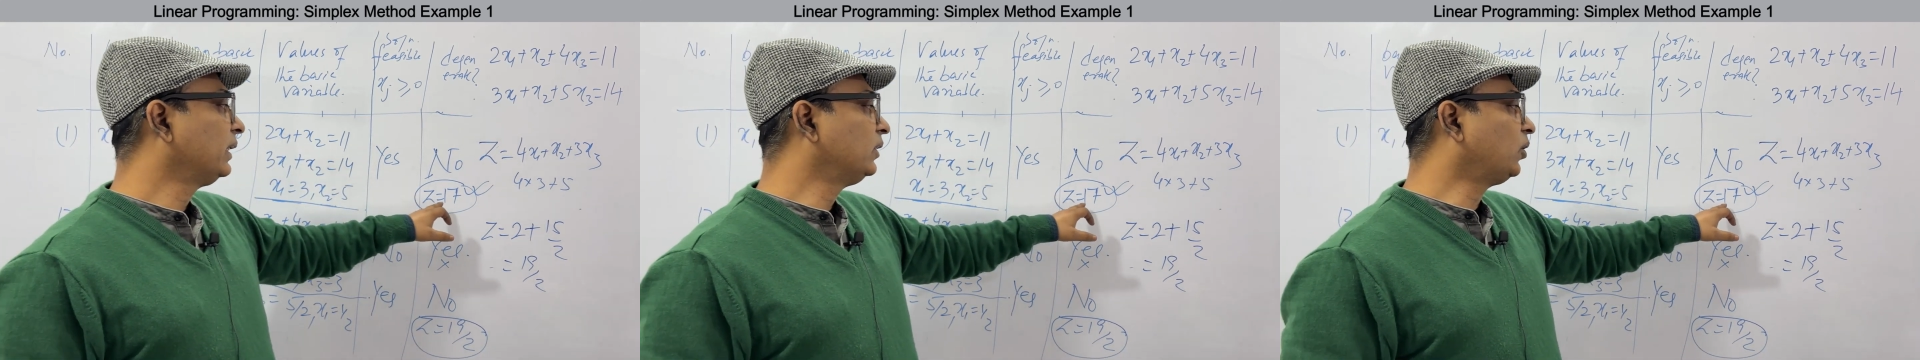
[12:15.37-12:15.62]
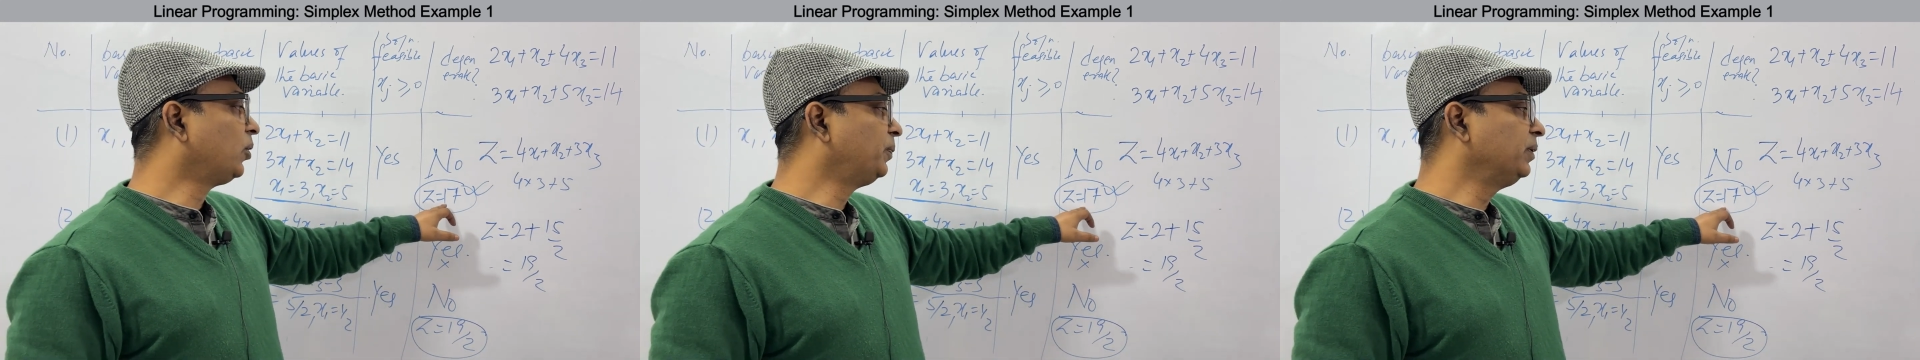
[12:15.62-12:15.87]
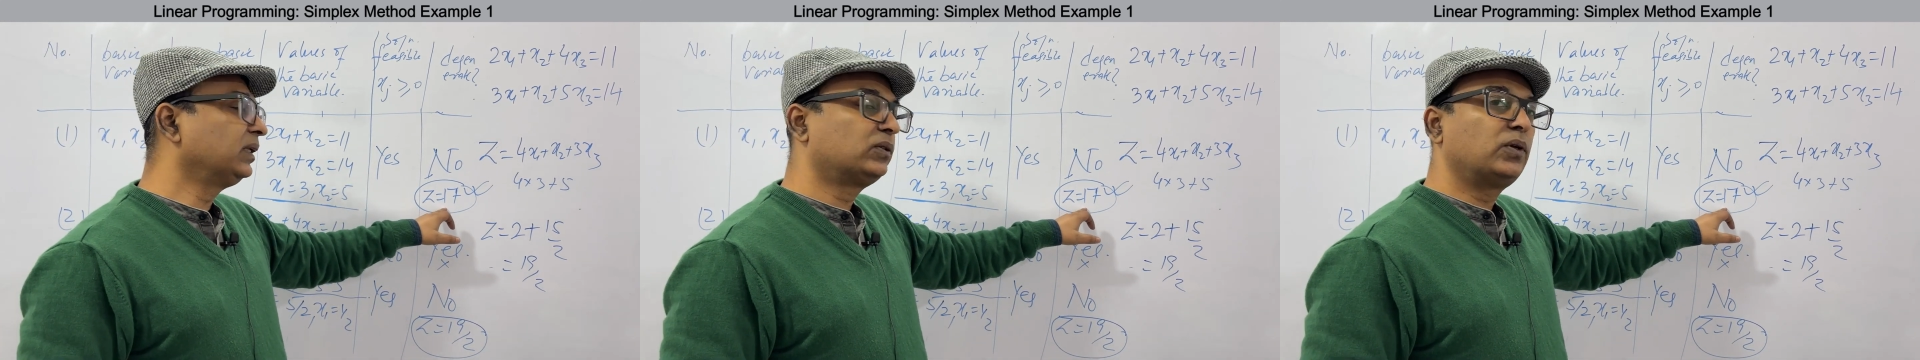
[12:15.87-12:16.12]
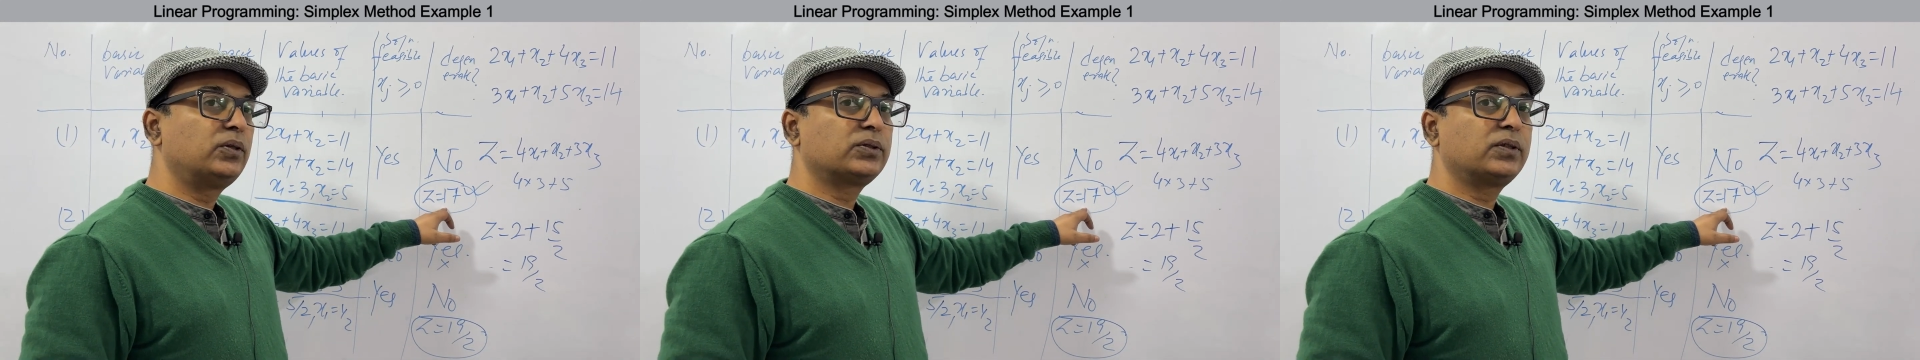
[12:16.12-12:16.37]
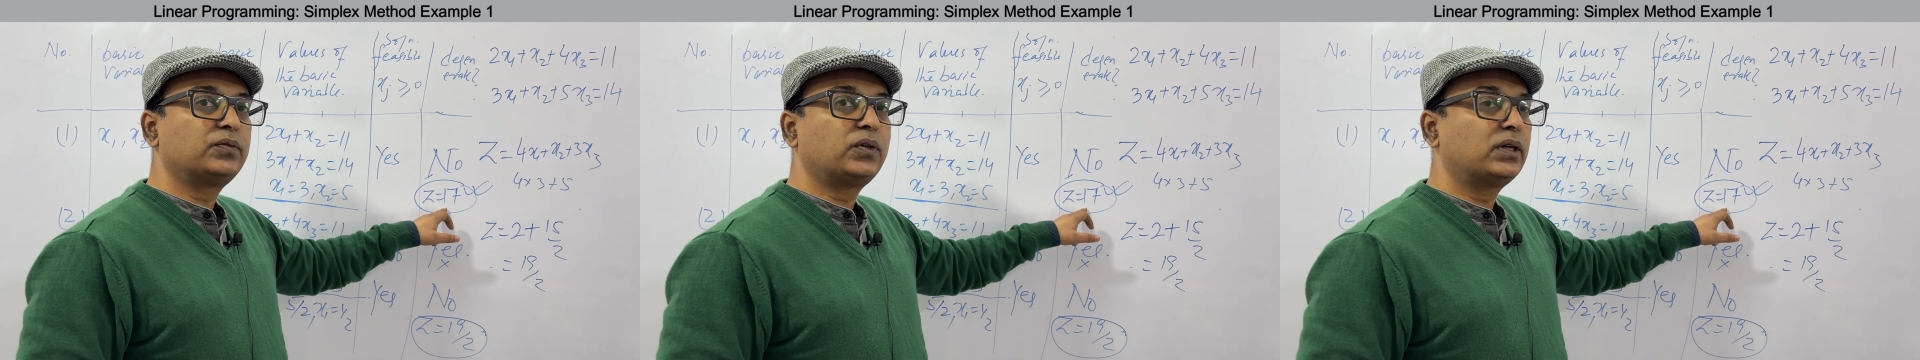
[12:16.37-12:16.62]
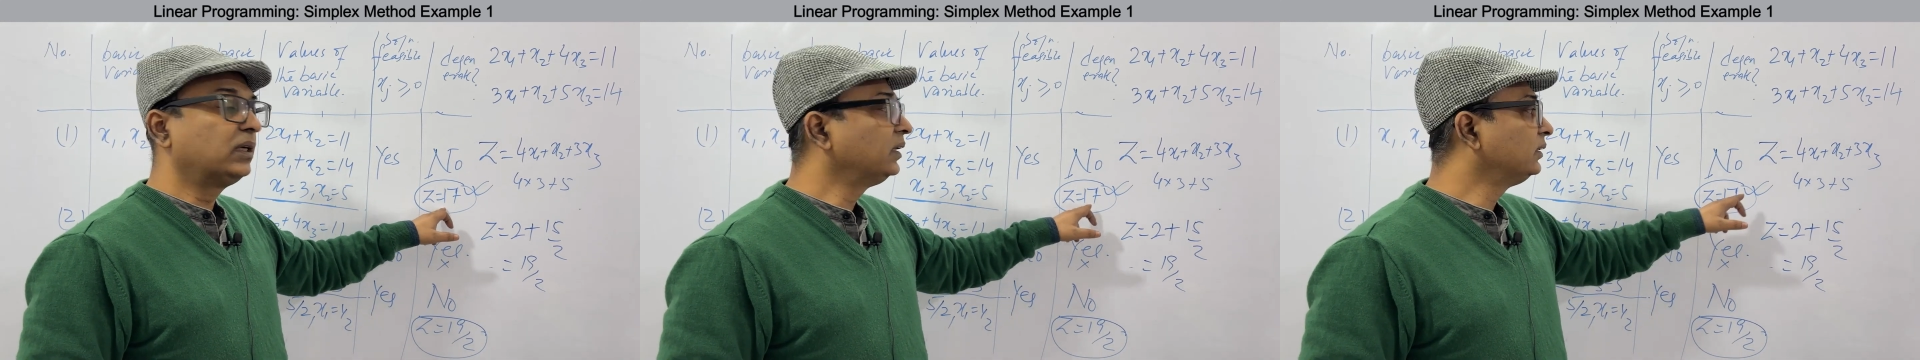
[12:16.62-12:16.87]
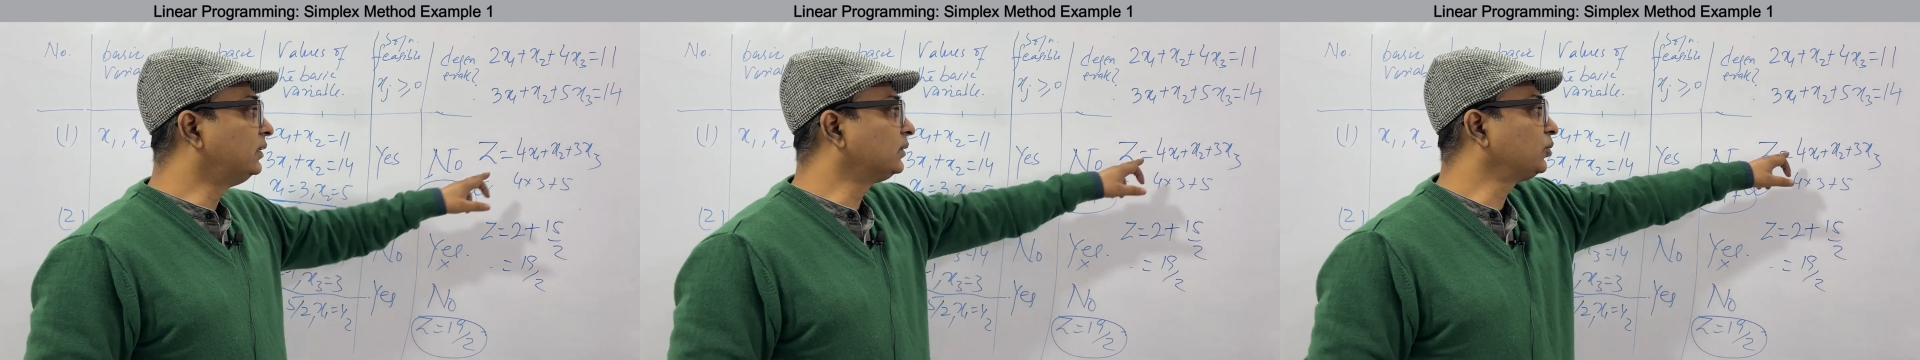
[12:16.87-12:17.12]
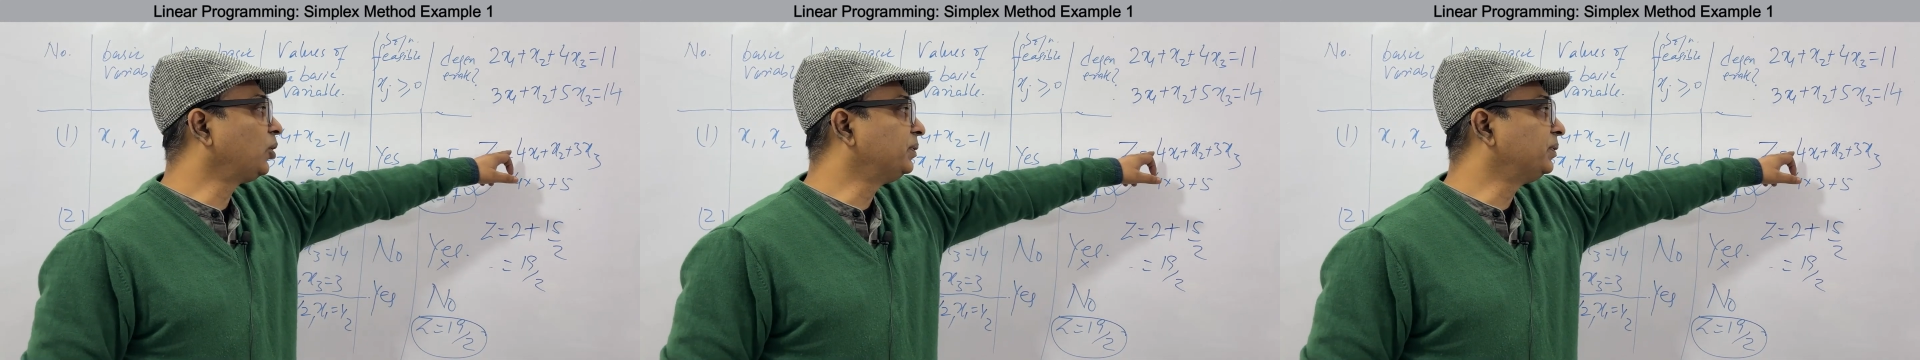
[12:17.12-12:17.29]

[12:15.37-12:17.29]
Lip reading: the optimal solution for this